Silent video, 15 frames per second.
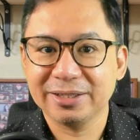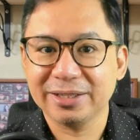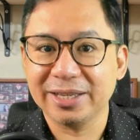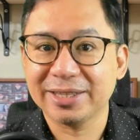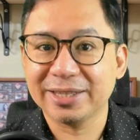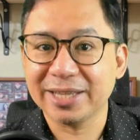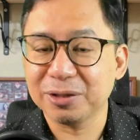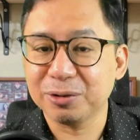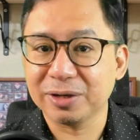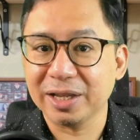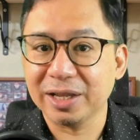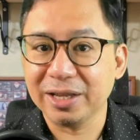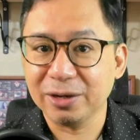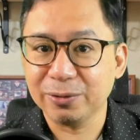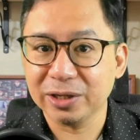The intent to
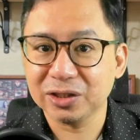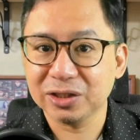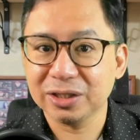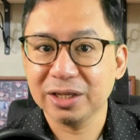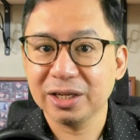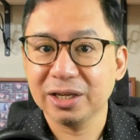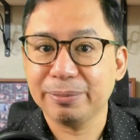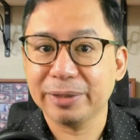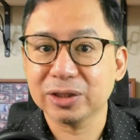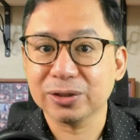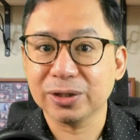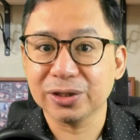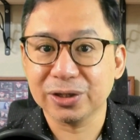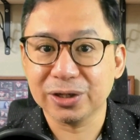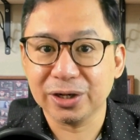relinquish
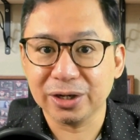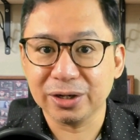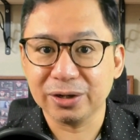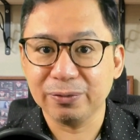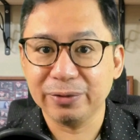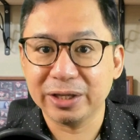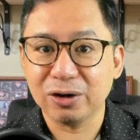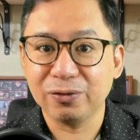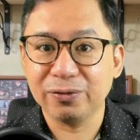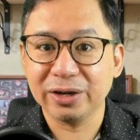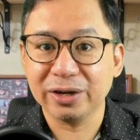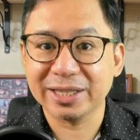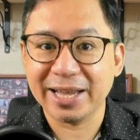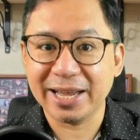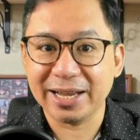must concur with the
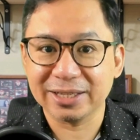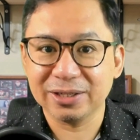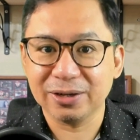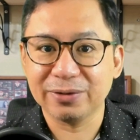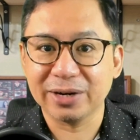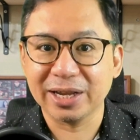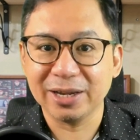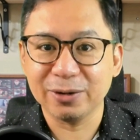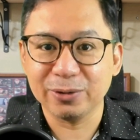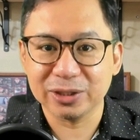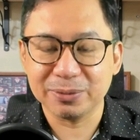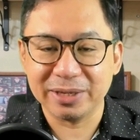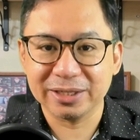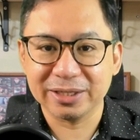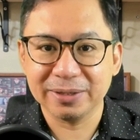overt act of
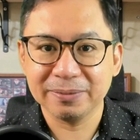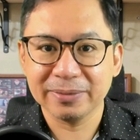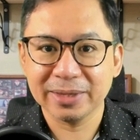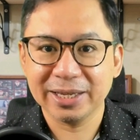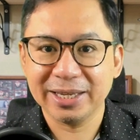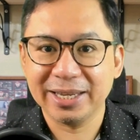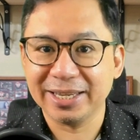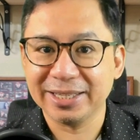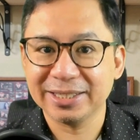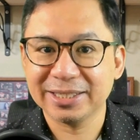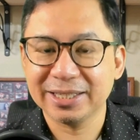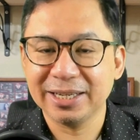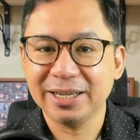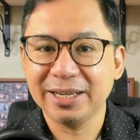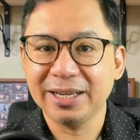relinquishment.
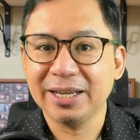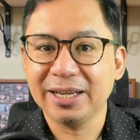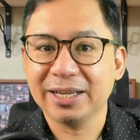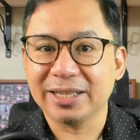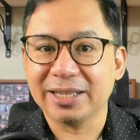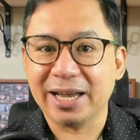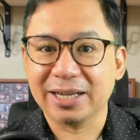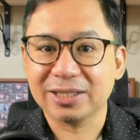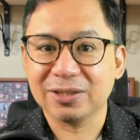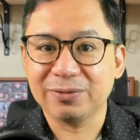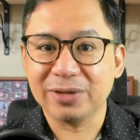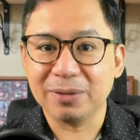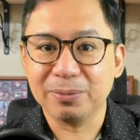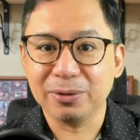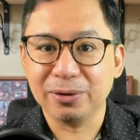Hence, the acts
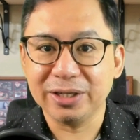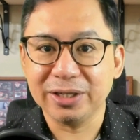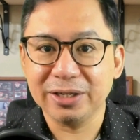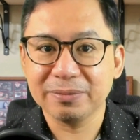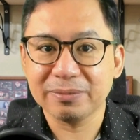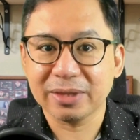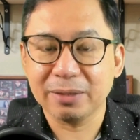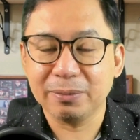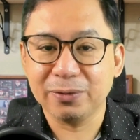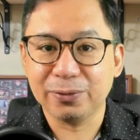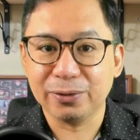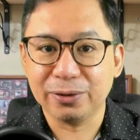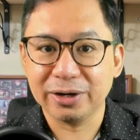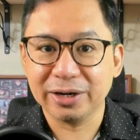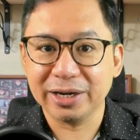of the employee
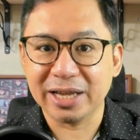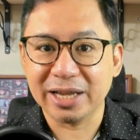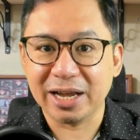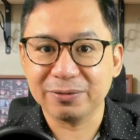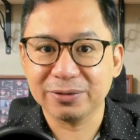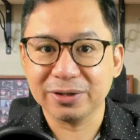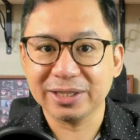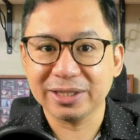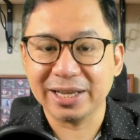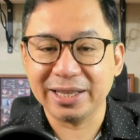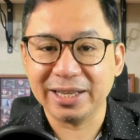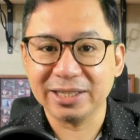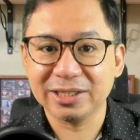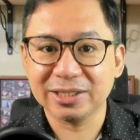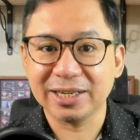before and after the
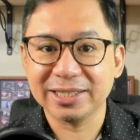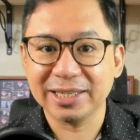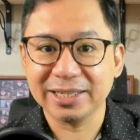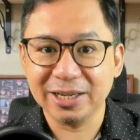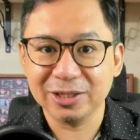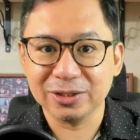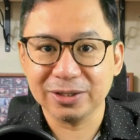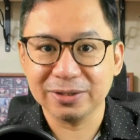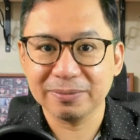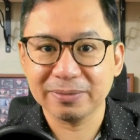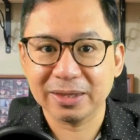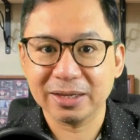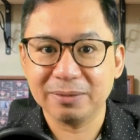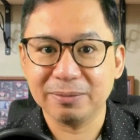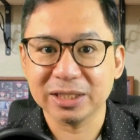alleged resignation
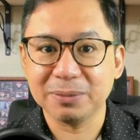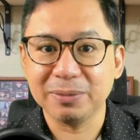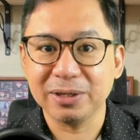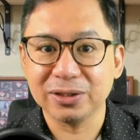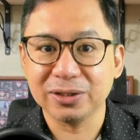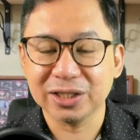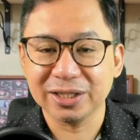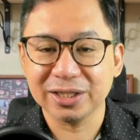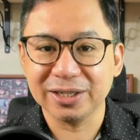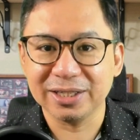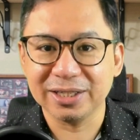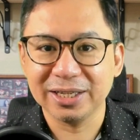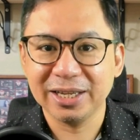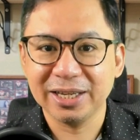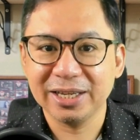must be
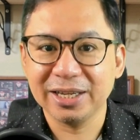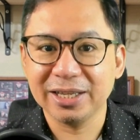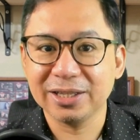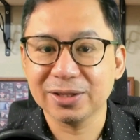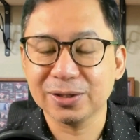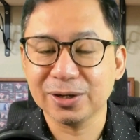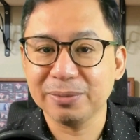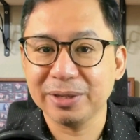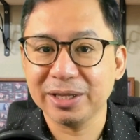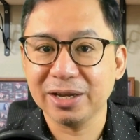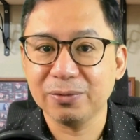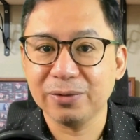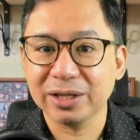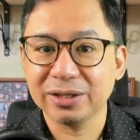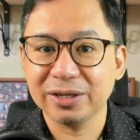considered in
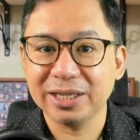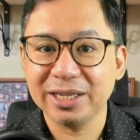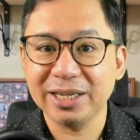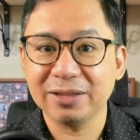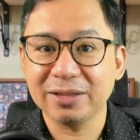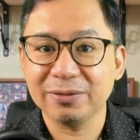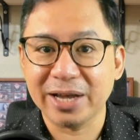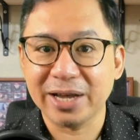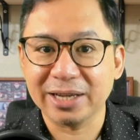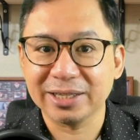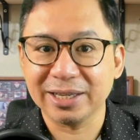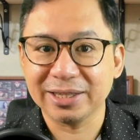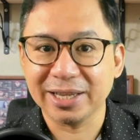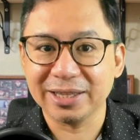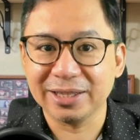determining whether he in
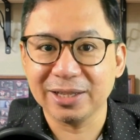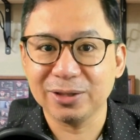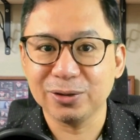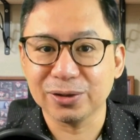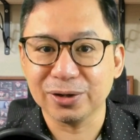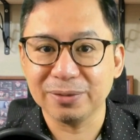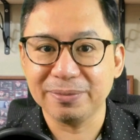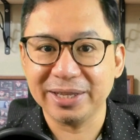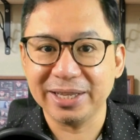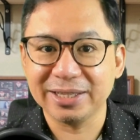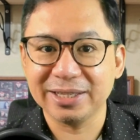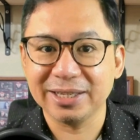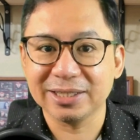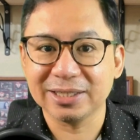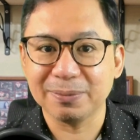fact intended to
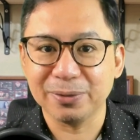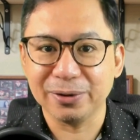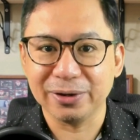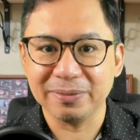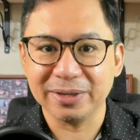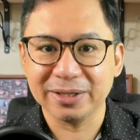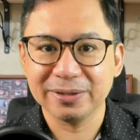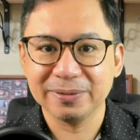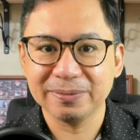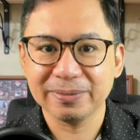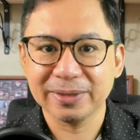terminate his employment.